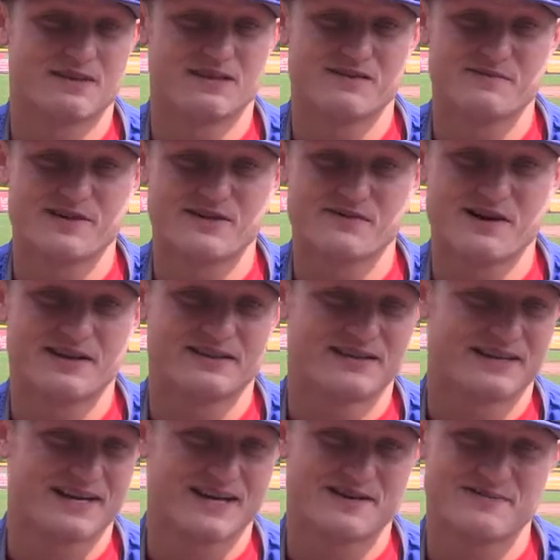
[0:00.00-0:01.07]
I love being around the
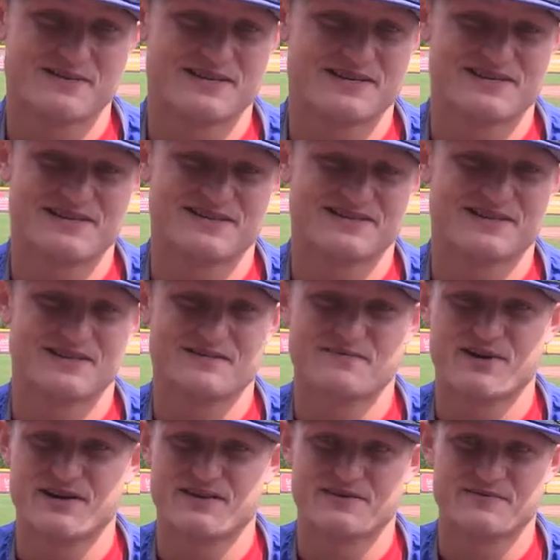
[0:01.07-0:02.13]
game, and there's nothing
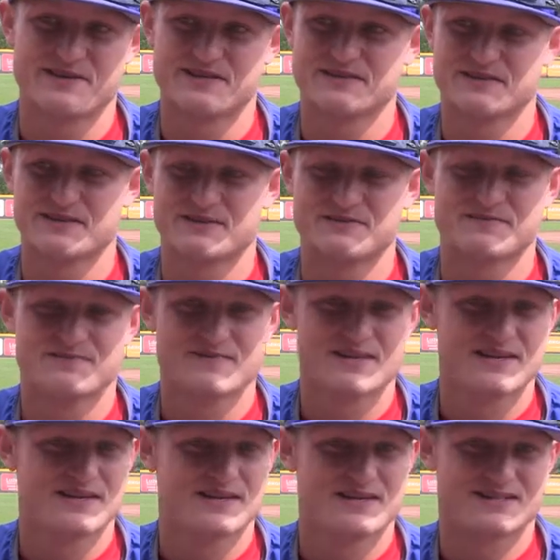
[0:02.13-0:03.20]
better to me. So
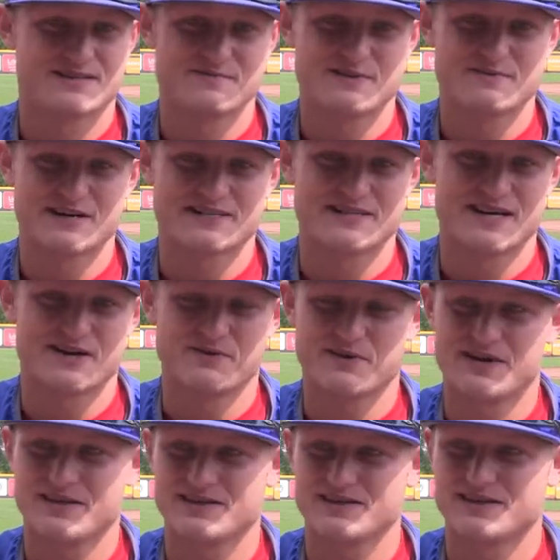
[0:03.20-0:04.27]
it's gonna be my
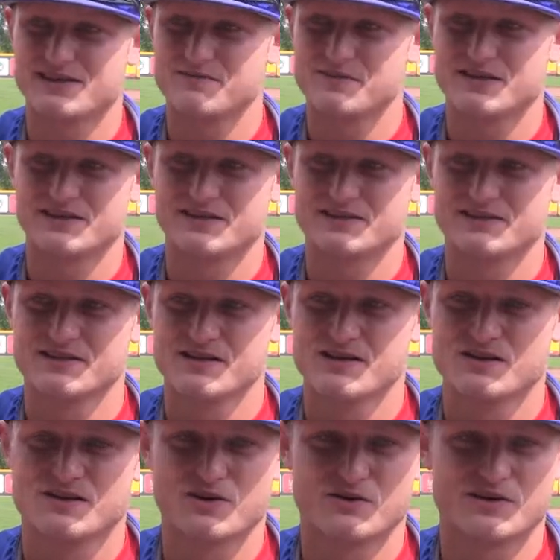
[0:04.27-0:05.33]
takeaway, and then I'm gonna
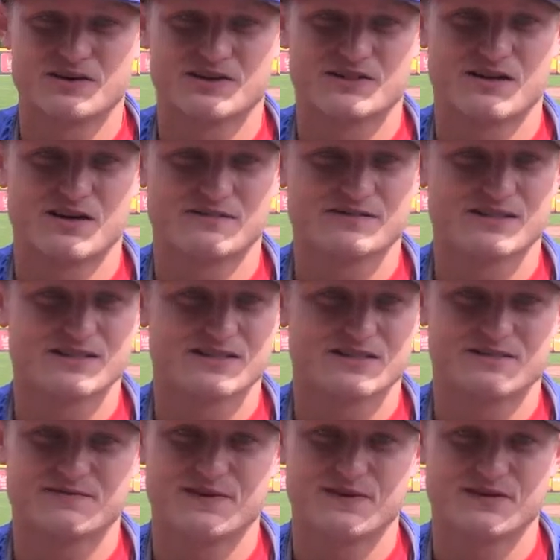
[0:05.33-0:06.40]
go into this off season
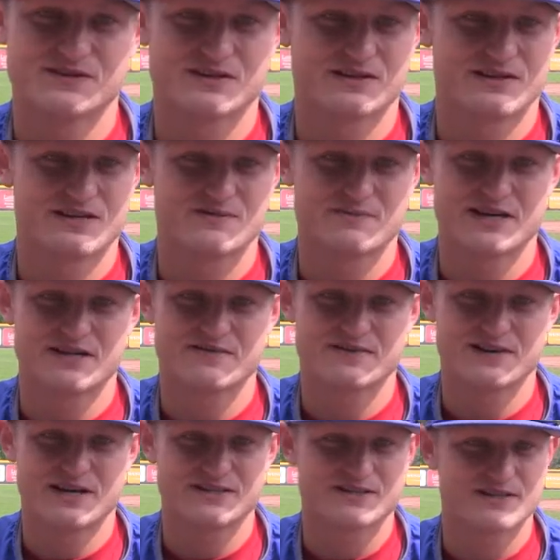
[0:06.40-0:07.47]
and focus on getting better for
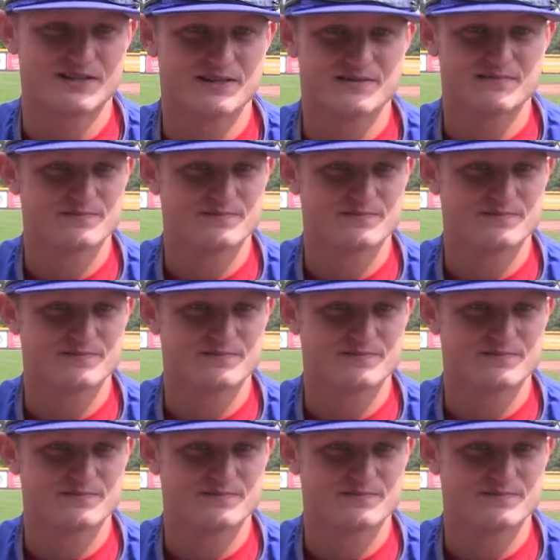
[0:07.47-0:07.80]
next year.